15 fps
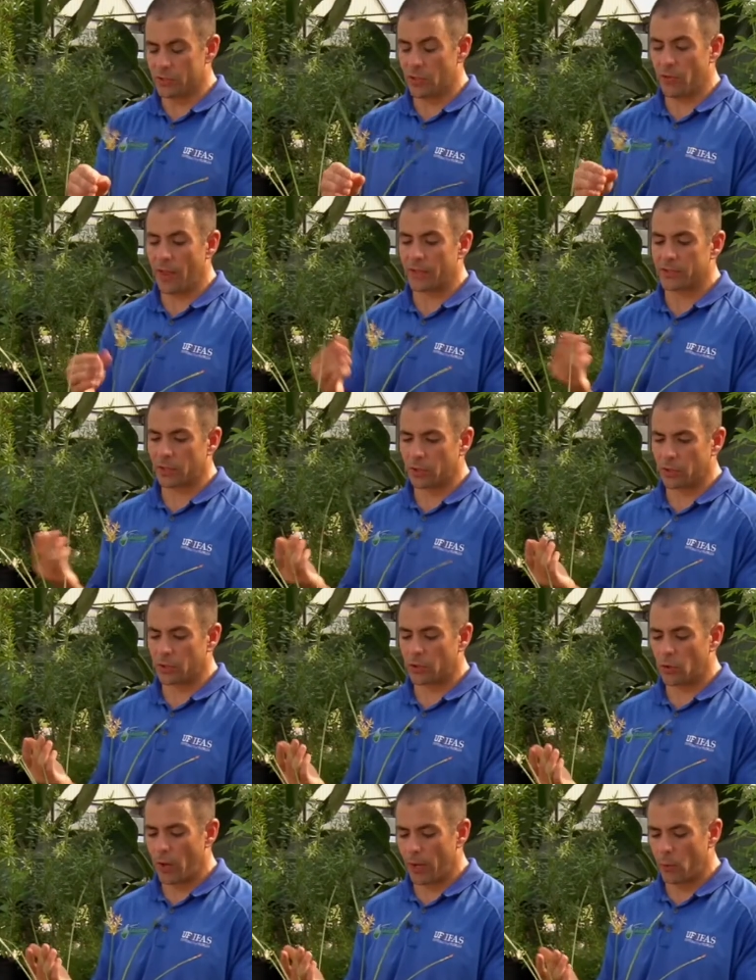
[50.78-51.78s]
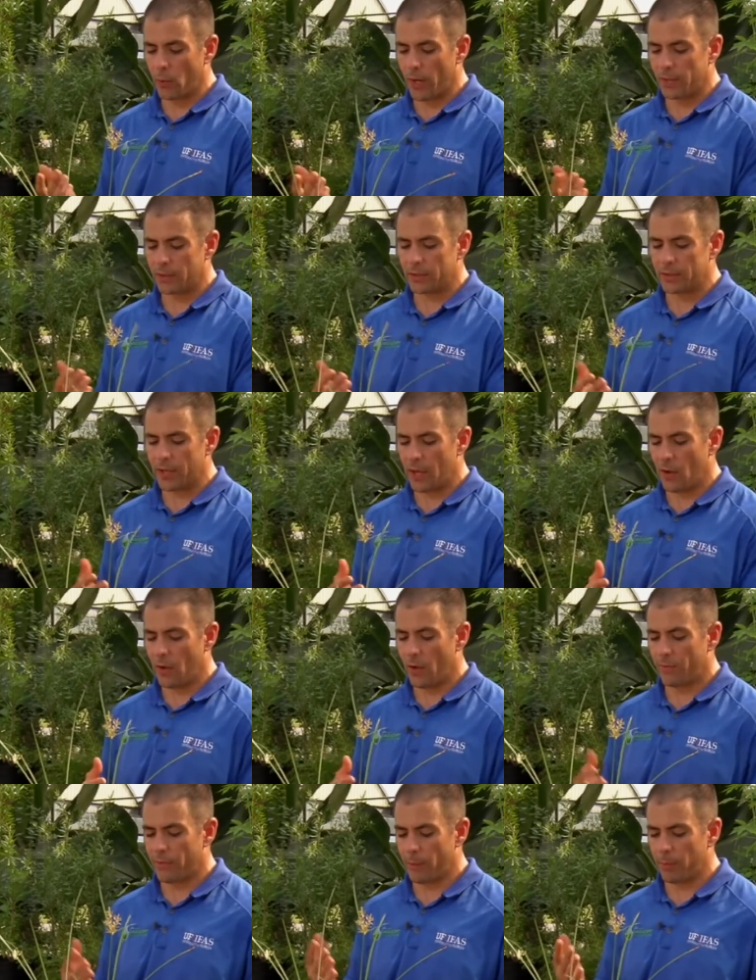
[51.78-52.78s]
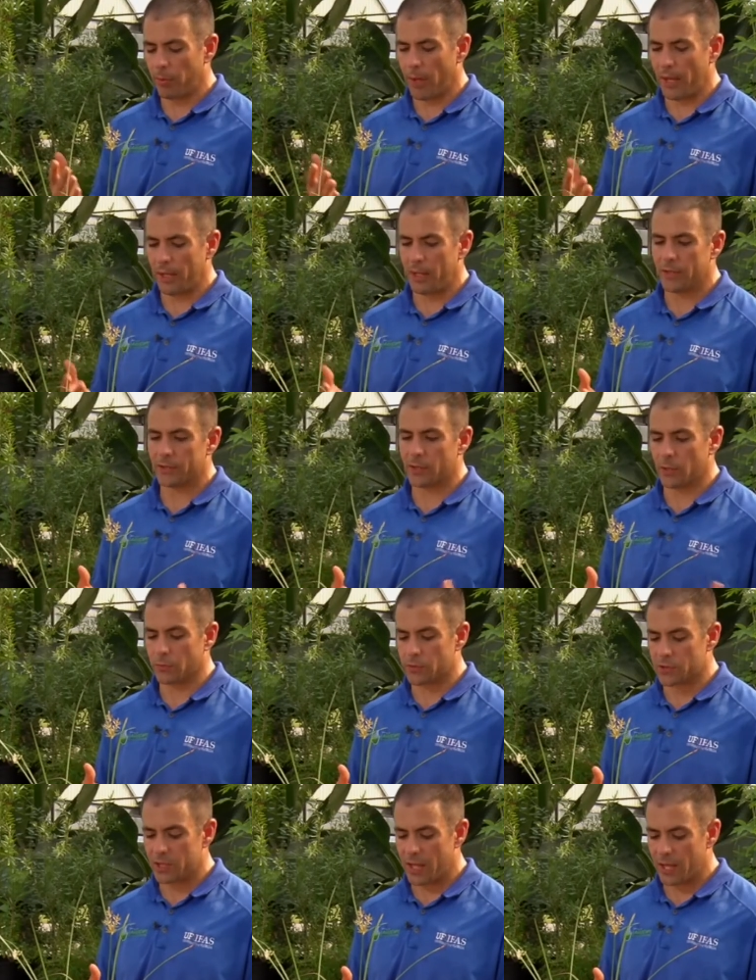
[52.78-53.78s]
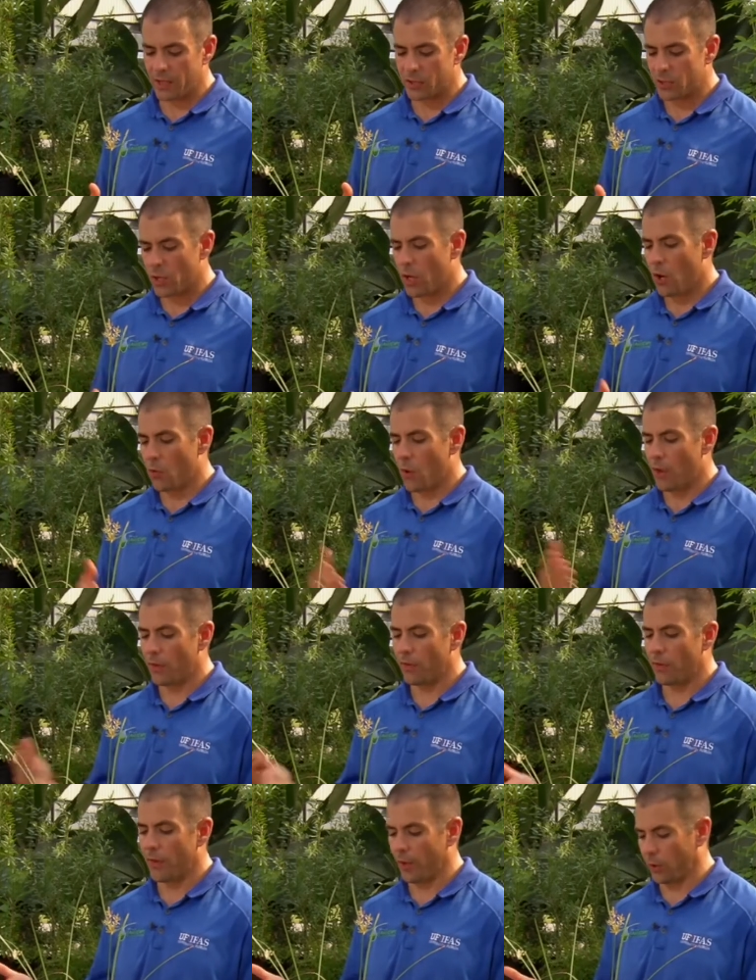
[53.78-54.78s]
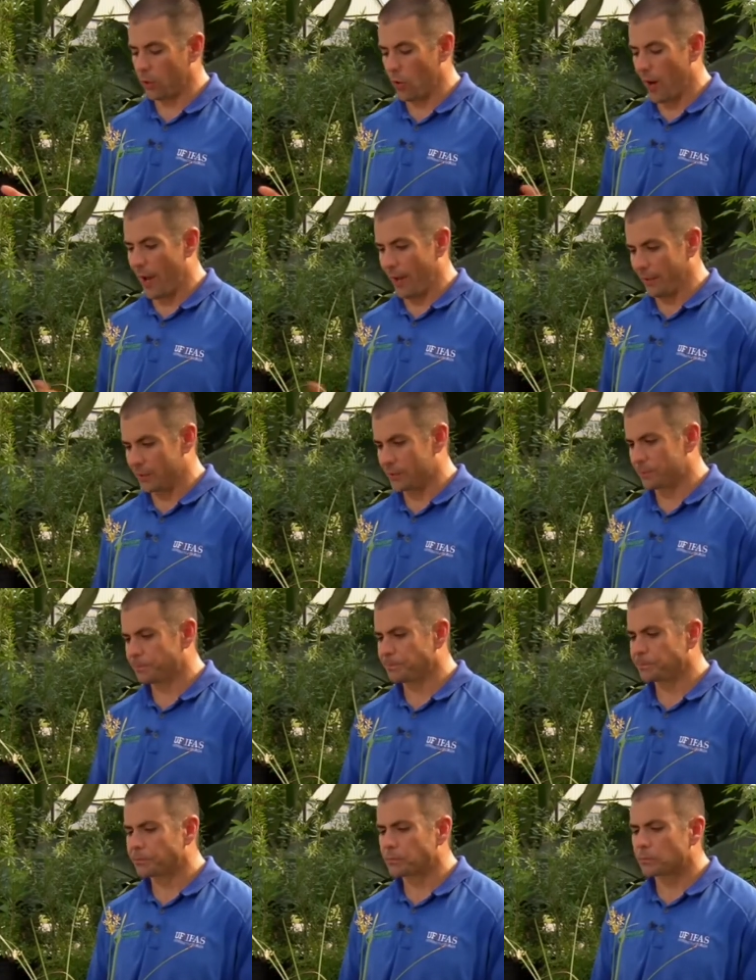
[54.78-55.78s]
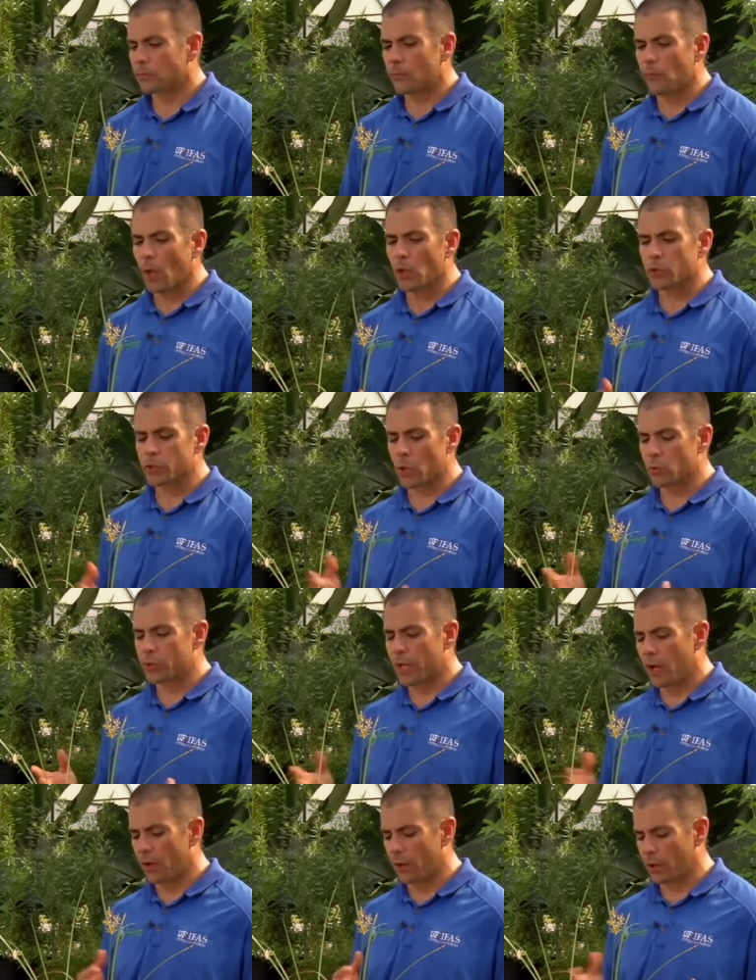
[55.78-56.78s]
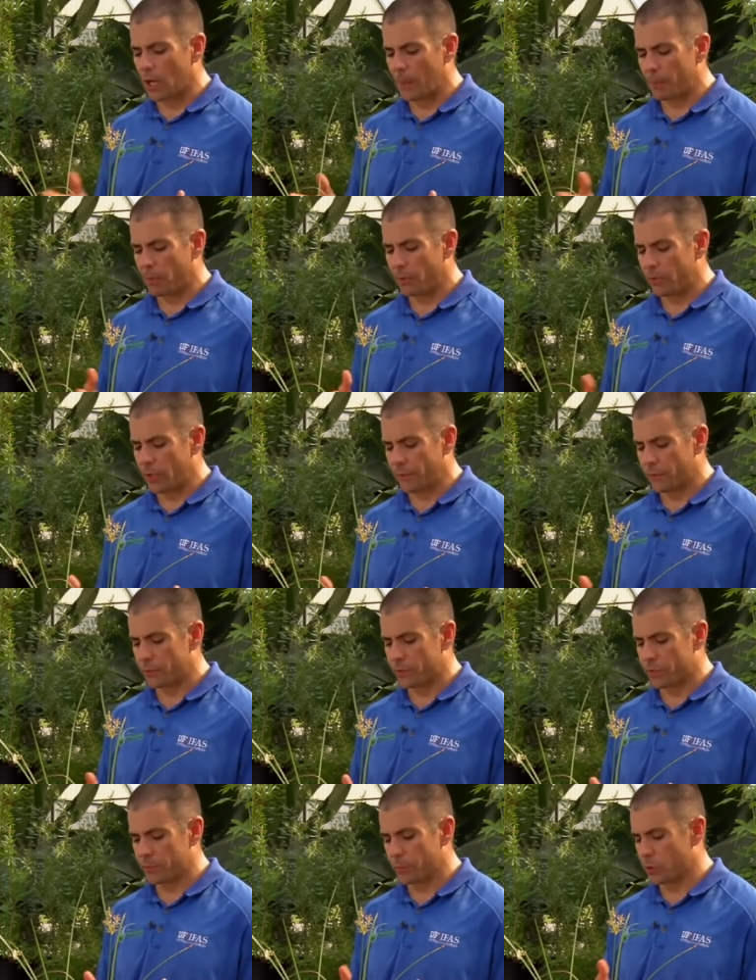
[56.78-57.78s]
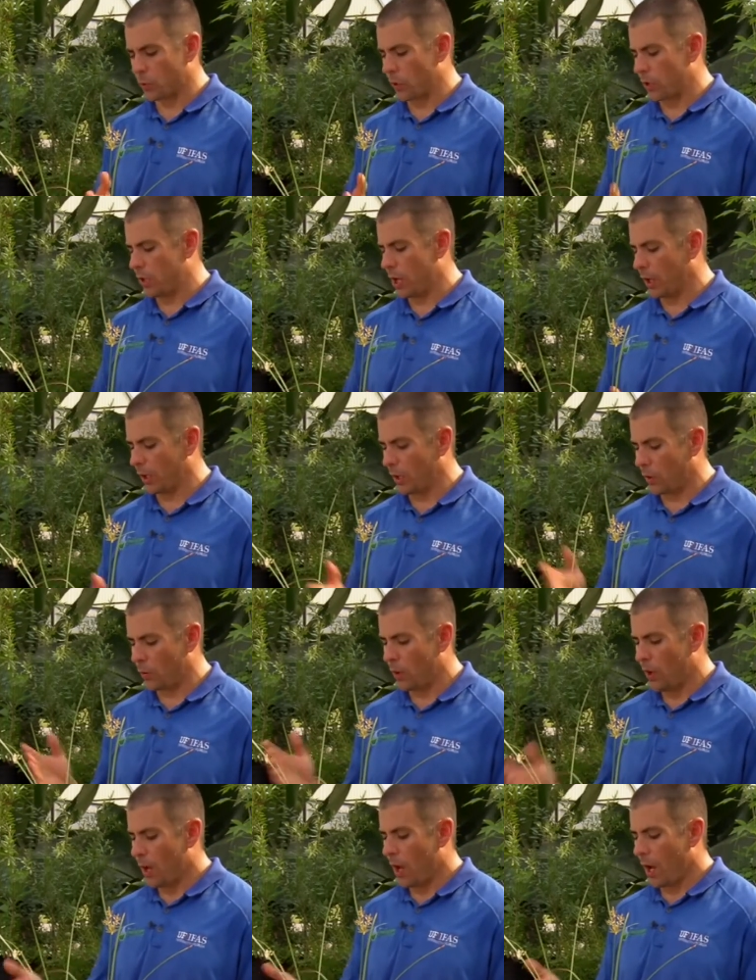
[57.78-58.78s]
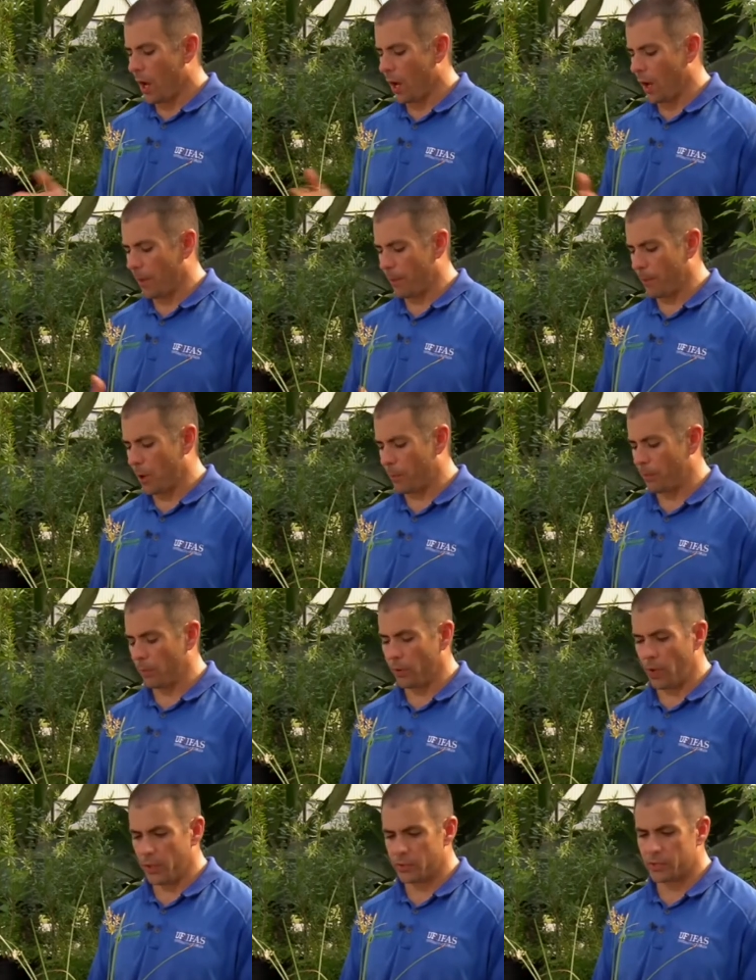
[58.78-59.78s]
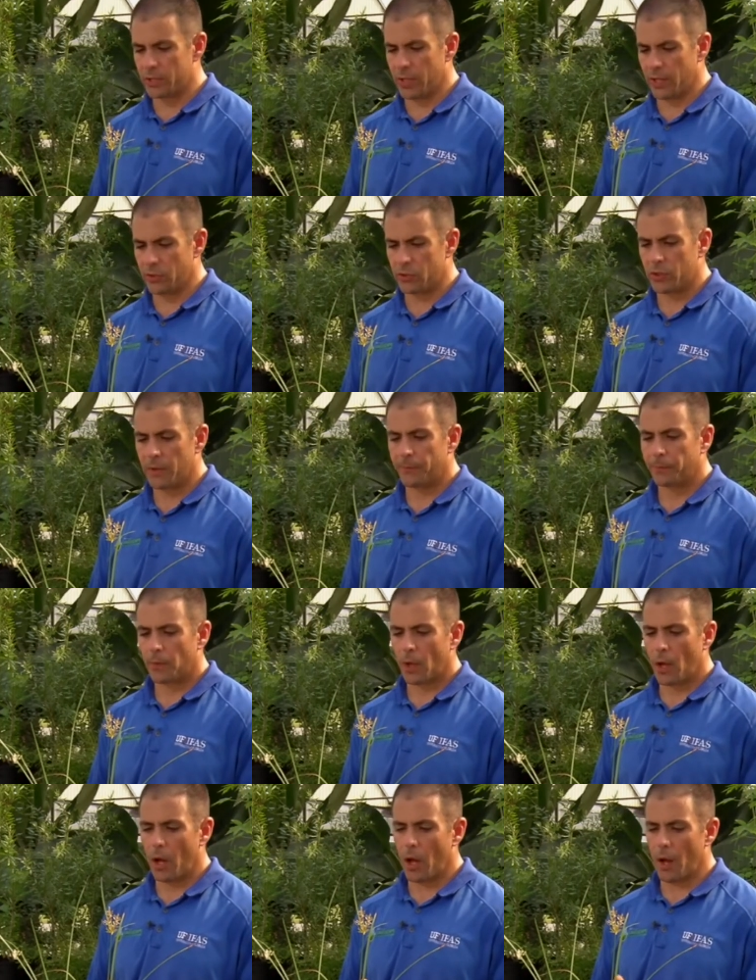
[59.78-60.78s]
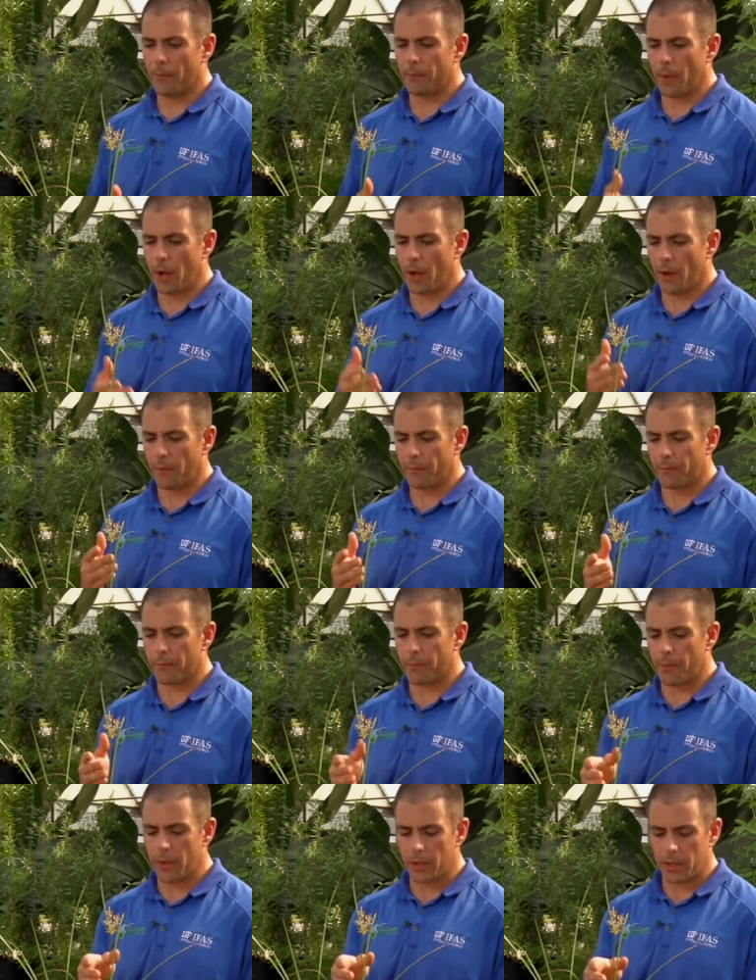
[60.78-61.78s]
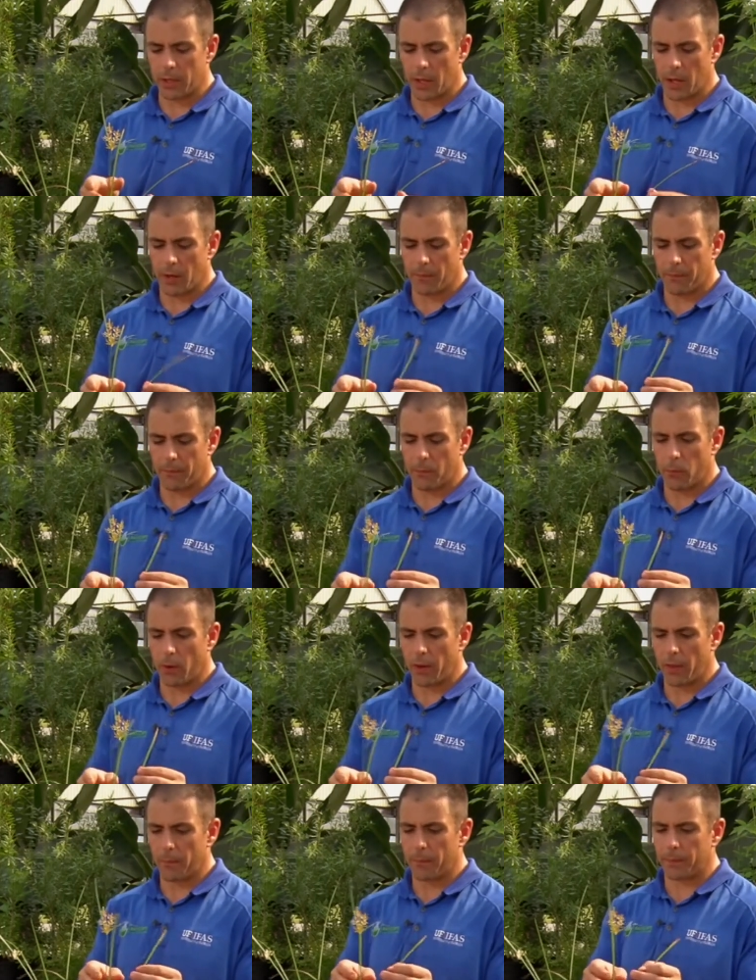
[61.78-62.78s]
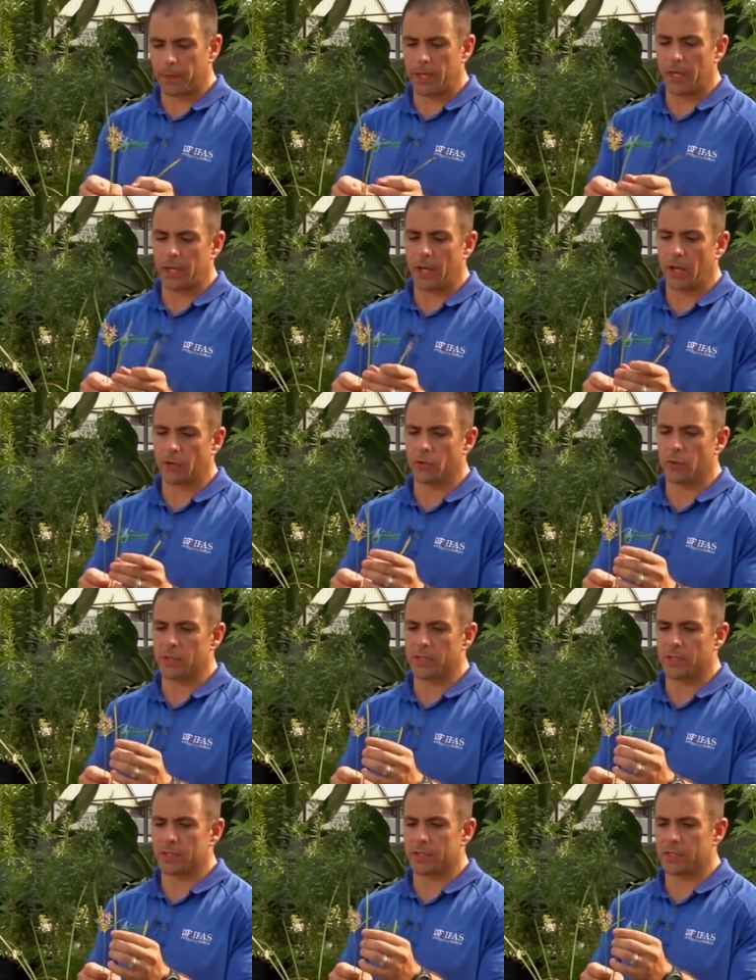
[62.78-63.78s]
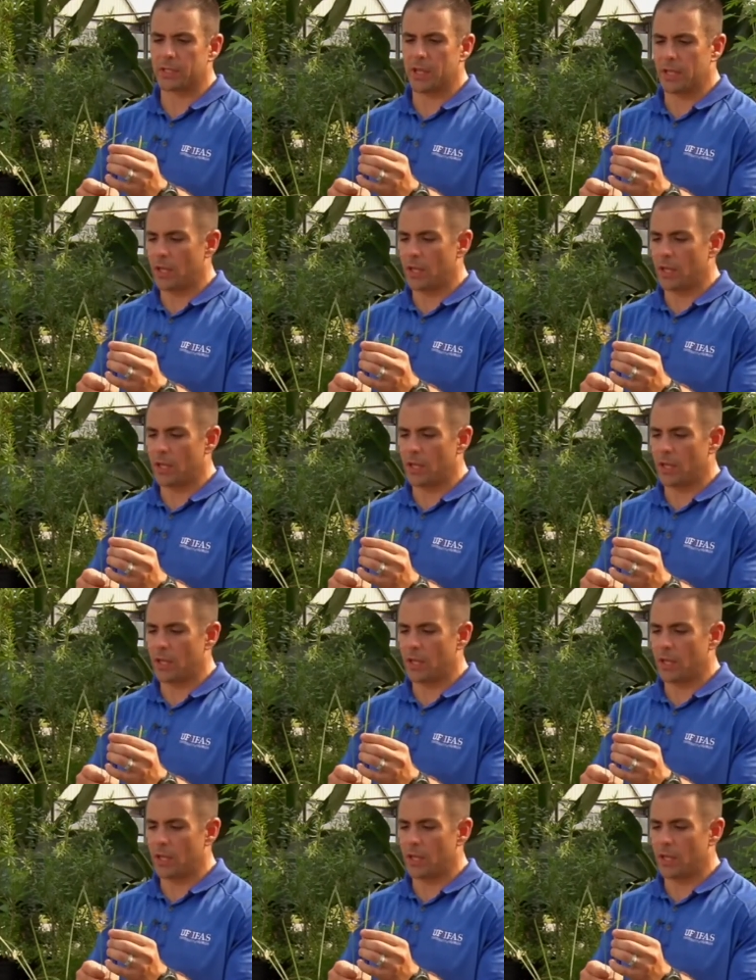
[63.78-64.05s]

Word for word: So that's a great way to tell if a plant is a sedge rather than a grass. So tell a couple of differences between yellow uh, and purple nut sedge. Um, um, the, uh, one of the key characteristics is that